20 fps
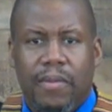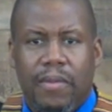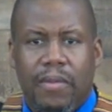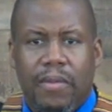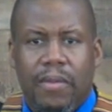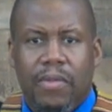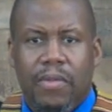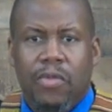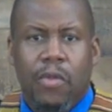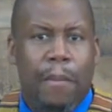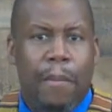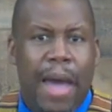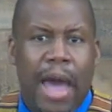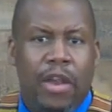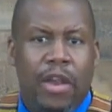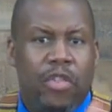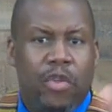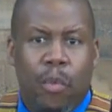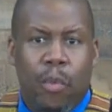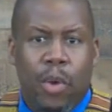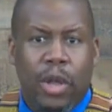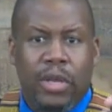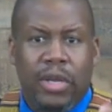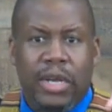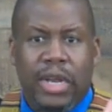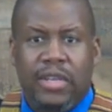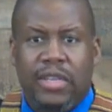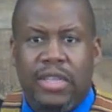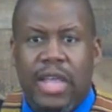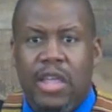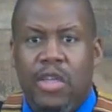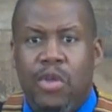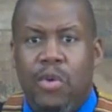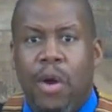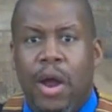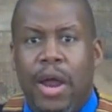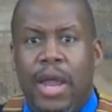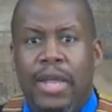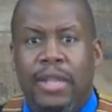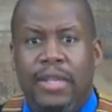No matter the wilderness that you
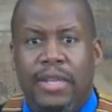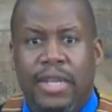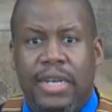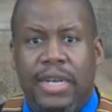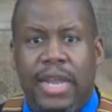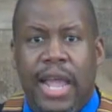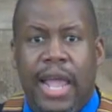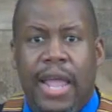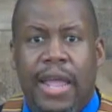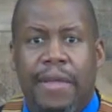are in today,